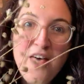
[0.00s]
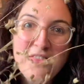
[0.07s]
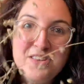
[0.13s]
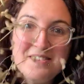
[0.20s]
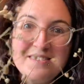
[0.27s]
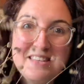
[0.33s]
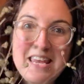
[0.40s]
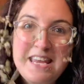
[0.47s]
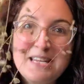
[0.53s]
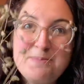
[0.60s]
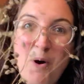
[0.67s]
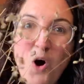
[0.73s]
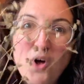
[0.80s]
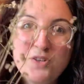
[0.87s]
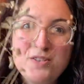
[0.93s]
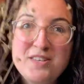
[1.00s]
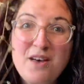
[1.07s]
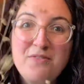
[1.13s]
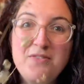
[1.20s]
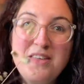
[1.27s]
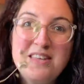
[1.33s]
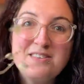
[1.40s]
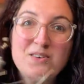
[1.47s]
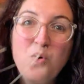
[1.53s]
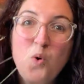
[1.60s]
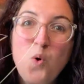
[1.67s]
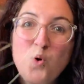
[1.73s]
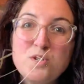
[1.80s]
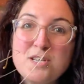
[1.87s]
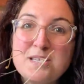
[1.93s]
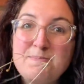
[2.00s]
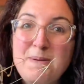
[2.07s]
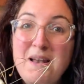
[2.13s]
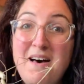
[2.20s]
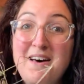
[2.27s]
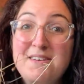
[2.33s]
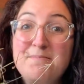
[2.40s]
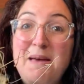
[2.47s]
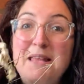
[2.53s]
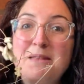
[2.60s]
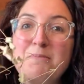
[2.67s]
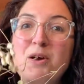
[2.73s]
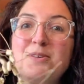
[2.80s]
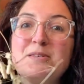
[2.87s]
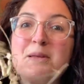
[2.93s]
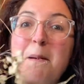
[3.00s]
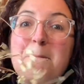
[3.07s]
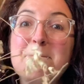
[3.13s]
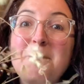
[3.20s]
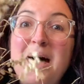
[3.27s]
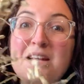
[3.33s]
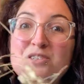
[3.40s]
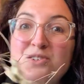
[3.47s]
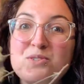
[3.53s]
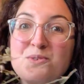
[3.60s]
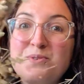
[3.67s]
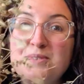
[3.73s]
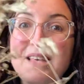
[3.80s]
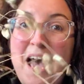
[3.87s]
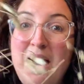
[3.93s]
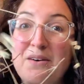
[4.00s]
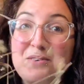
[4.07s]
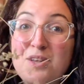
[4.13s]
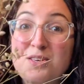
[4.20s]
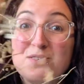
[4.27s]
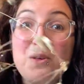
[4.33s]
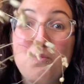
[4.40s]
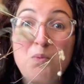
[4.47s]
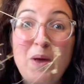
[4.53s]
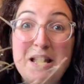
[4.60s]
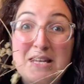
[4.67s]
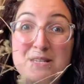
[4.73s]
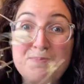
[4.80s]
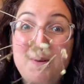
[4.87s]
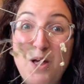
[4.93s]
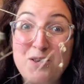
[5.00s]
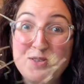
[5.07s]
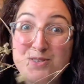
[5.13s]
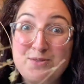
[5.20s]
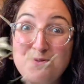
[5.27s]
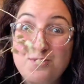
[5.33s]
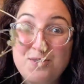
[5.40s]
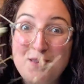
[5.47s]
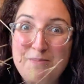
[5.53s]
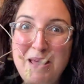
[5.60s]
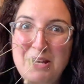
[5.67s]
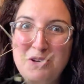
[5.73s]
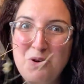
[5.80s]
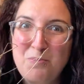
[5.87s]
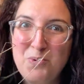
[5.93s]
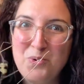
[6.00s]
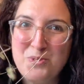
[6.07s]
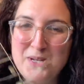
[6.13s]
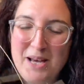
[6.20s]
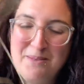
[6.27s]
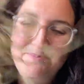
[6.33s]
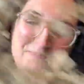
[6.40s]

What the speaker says: The seed pods of this gorgeous plant make the most magical sound as the wind blows through them in your border.